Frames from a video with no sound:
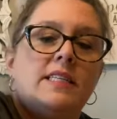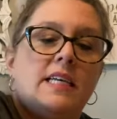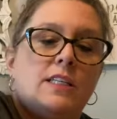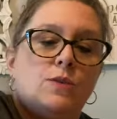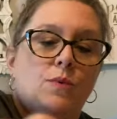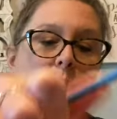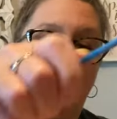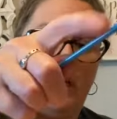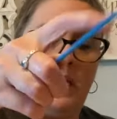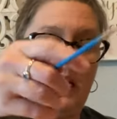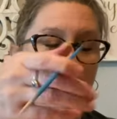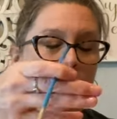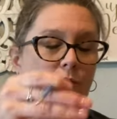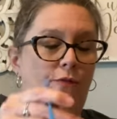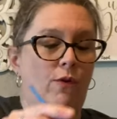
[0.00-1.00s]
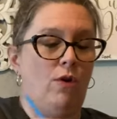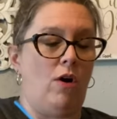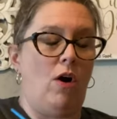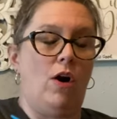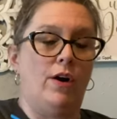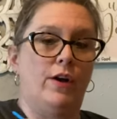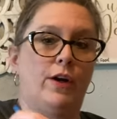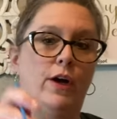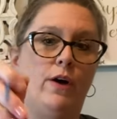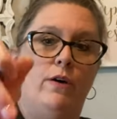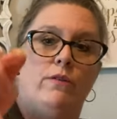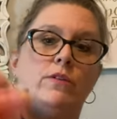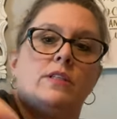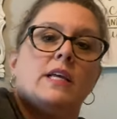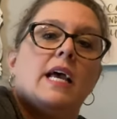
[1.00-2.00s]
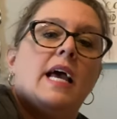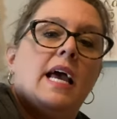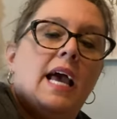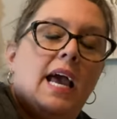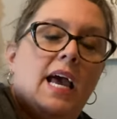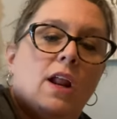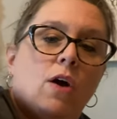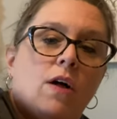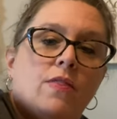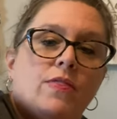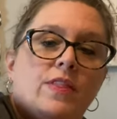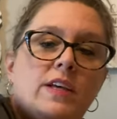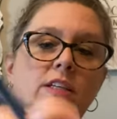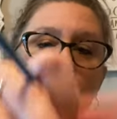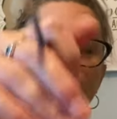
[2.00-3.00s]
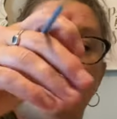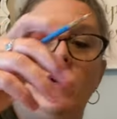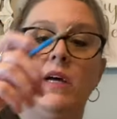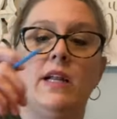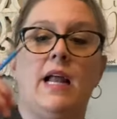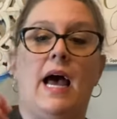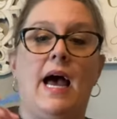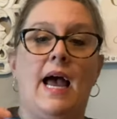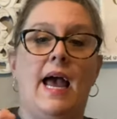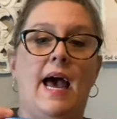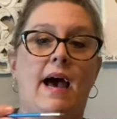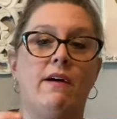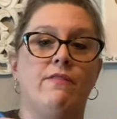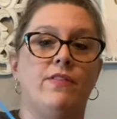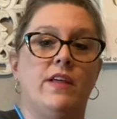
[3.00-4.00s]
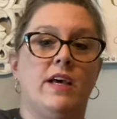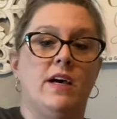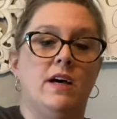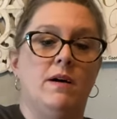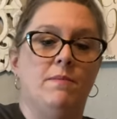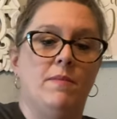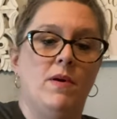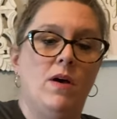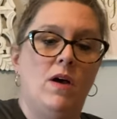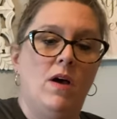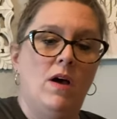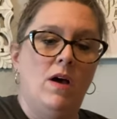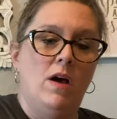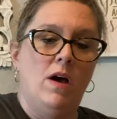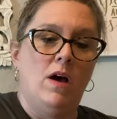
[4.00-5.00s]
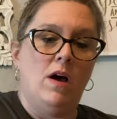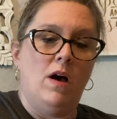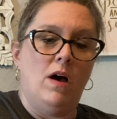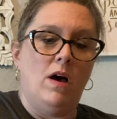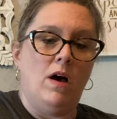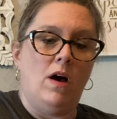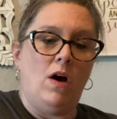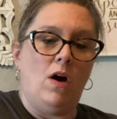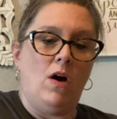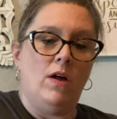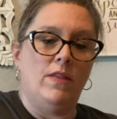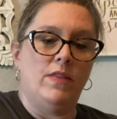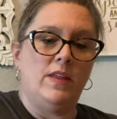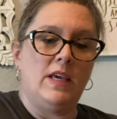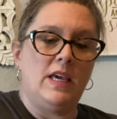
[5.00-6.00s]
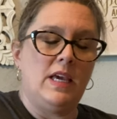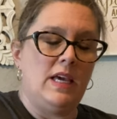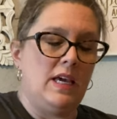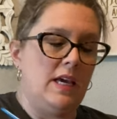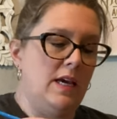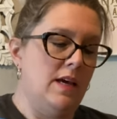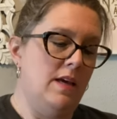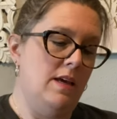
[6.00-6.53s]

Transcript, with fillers: That's what we need for our ghost. And on this one, I have them on the